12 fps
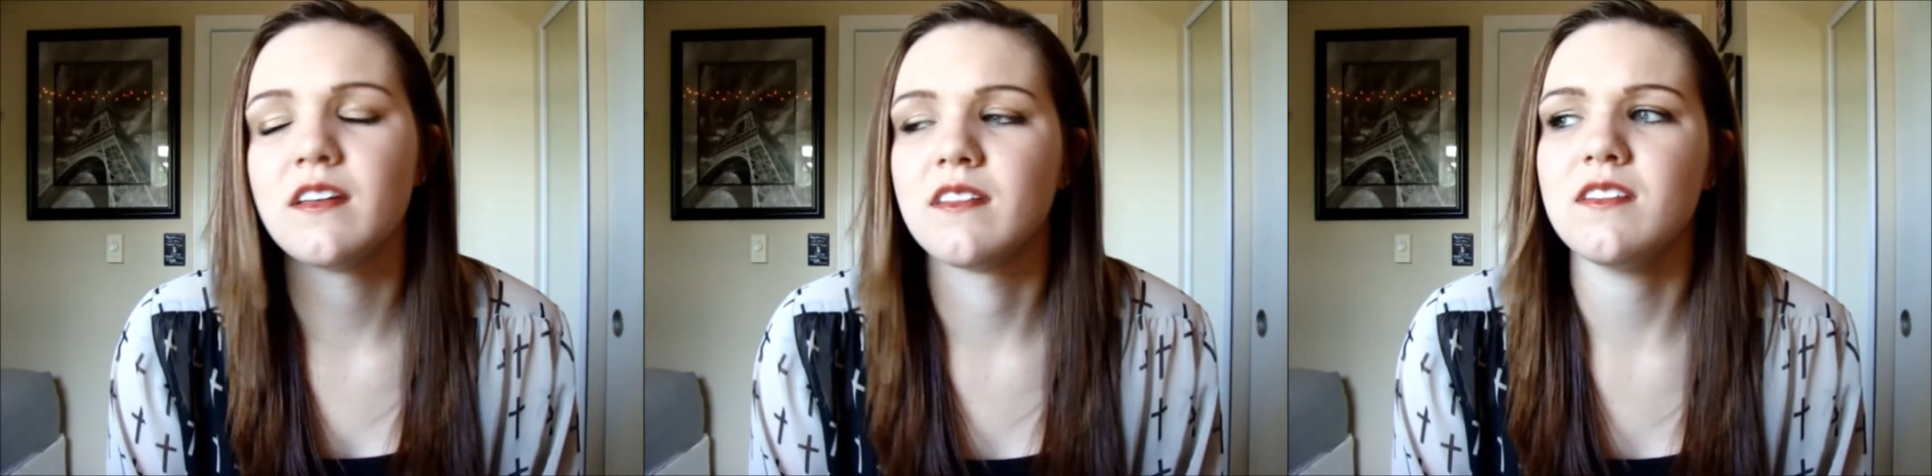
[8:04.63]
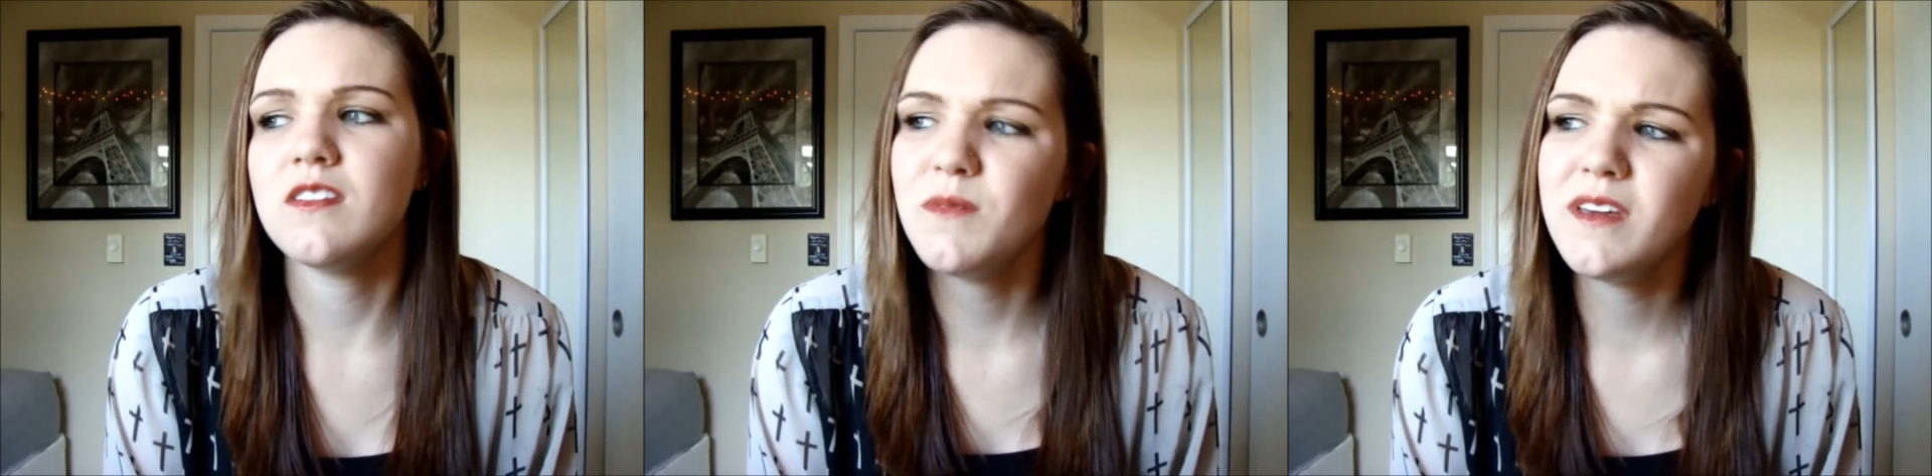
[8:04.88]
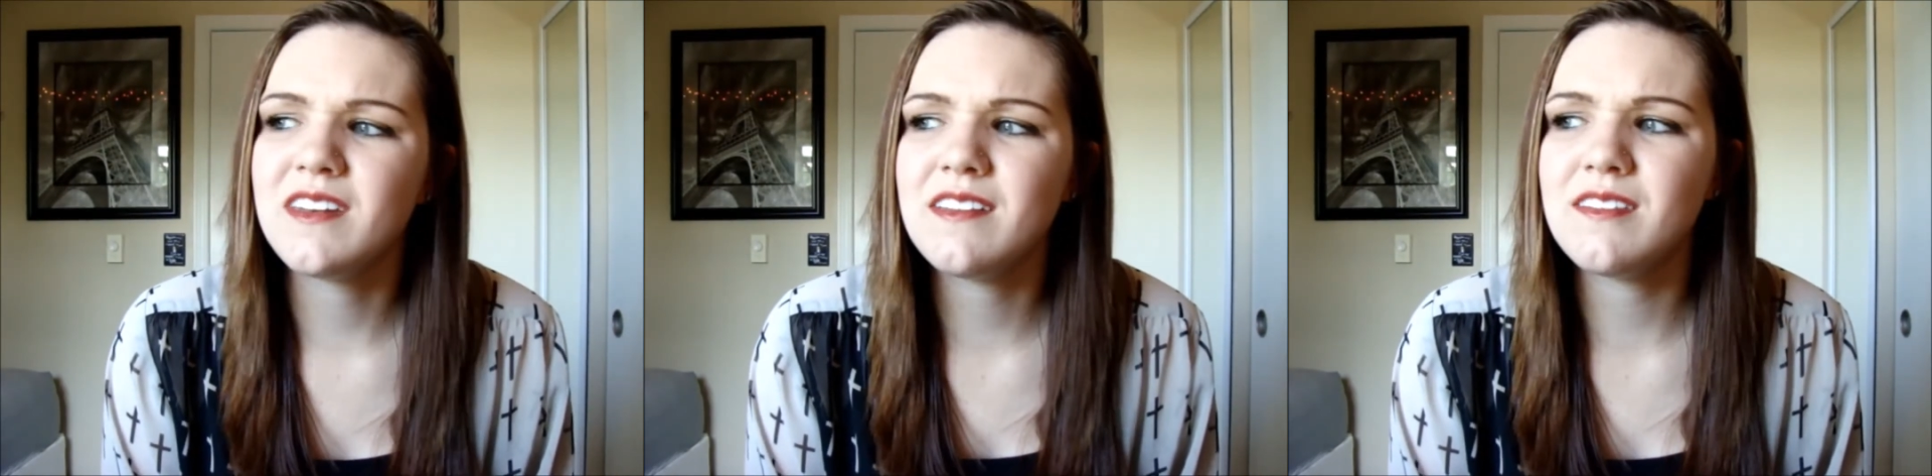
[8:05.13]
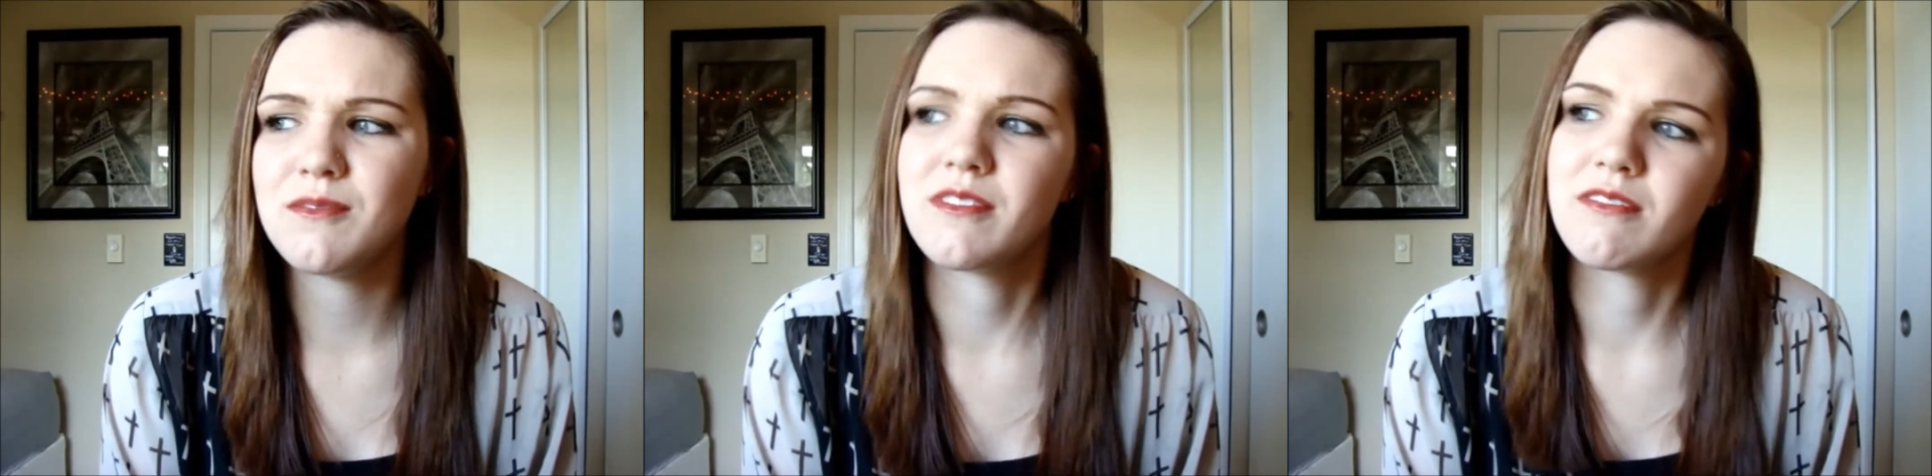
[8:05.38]
that should be an
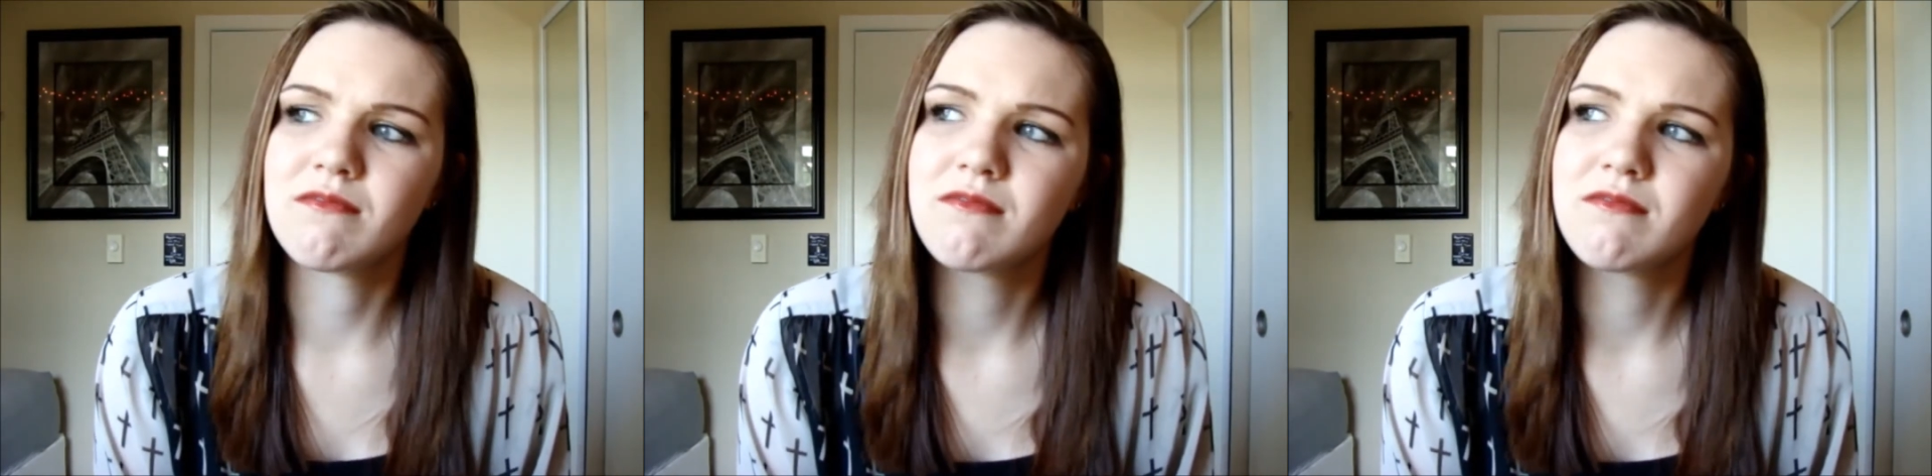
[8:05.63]
easy one.